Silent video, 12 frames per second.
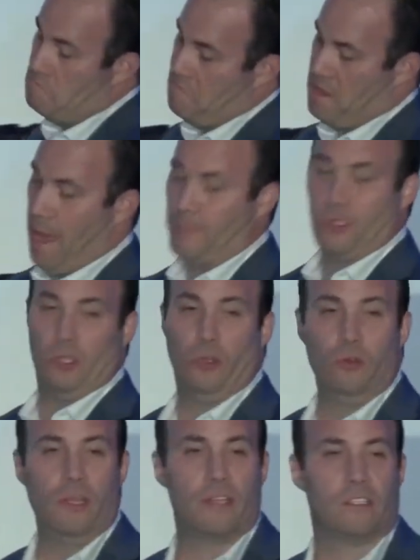
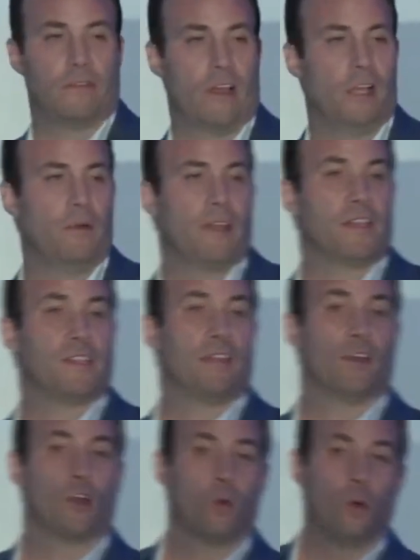Absolutely, it's available. They
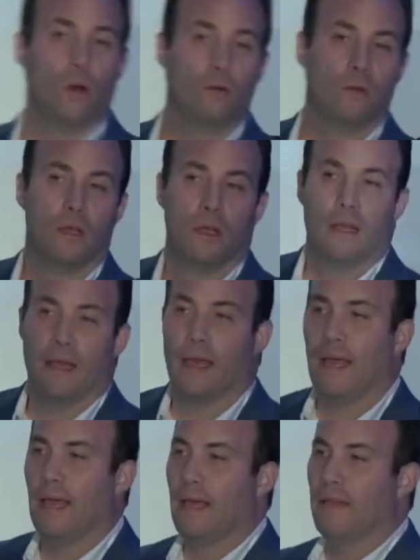send the quote,
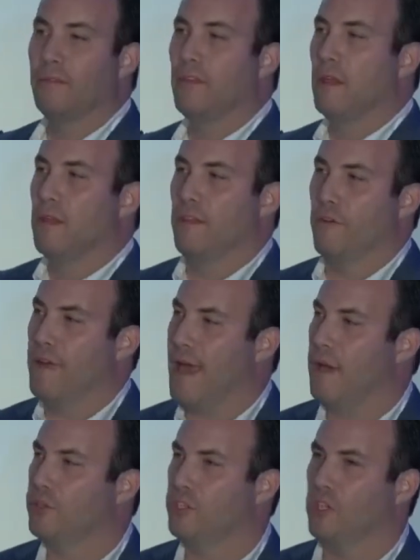and they're
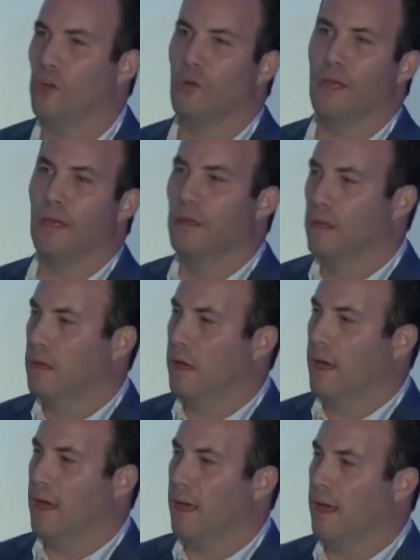now showing
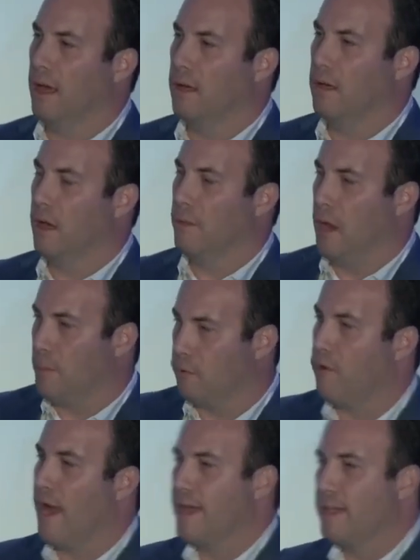a
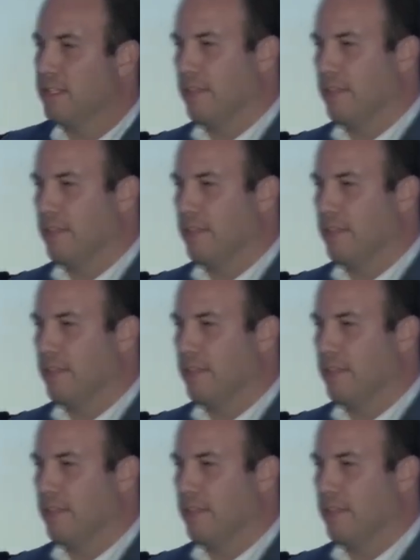price.